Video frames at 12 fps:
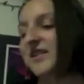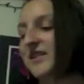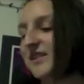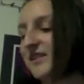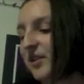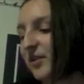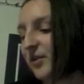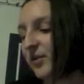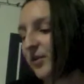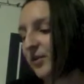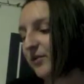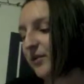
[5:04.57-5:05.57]
so
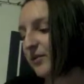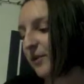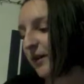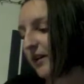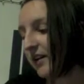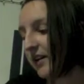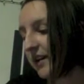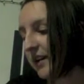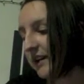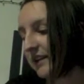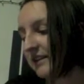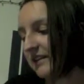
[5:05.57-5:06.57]
the first part
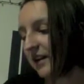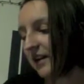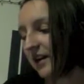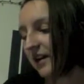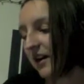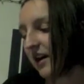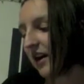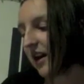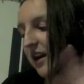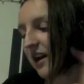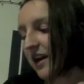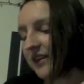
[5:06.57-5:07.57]
is
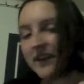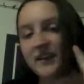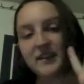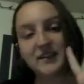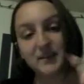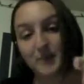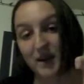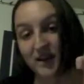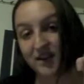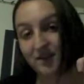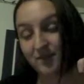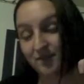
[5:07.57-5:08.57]
Nothing
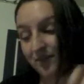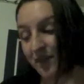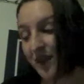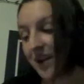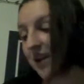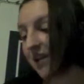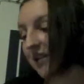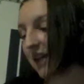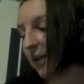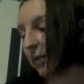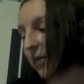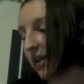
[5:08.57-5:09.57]
Suspended.
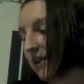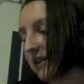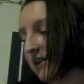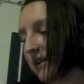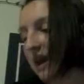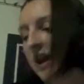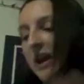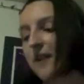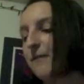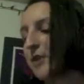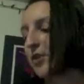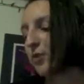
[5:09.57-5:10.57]
That was a
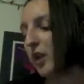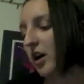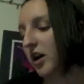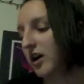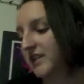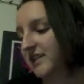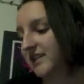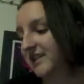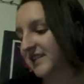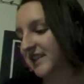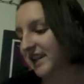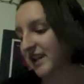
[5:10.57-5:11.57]
visual art
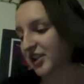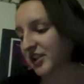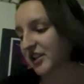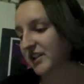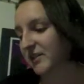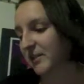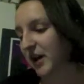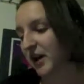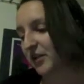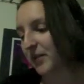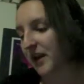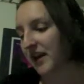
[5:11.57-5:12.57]
installation
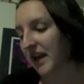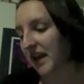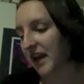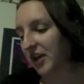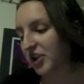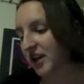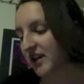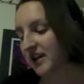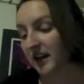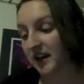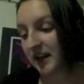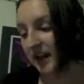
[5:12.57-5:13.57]
inspired by Cage and
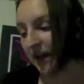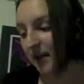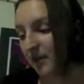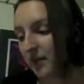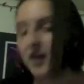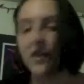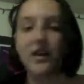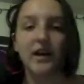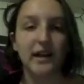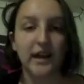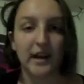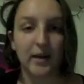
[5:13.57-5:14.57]
Cunningham.
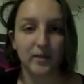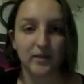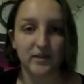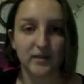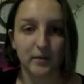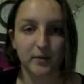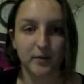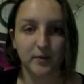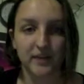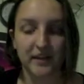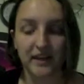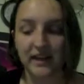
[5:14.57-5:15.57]
Cunningham is the
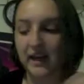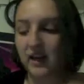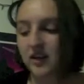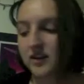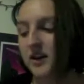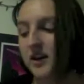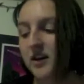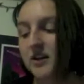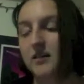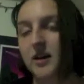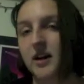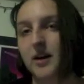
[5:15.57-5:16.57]
person that the
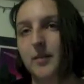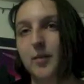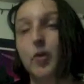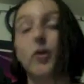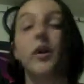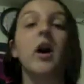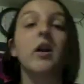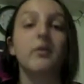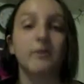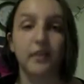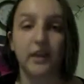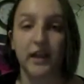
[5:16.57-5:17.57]

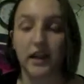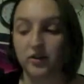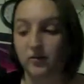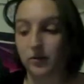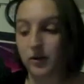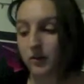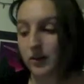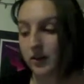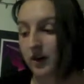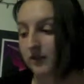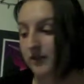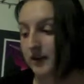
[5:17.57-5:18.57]
choreographer that Cage worked with
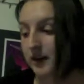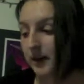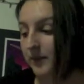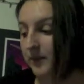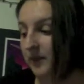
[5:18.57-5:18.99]
oftentimes.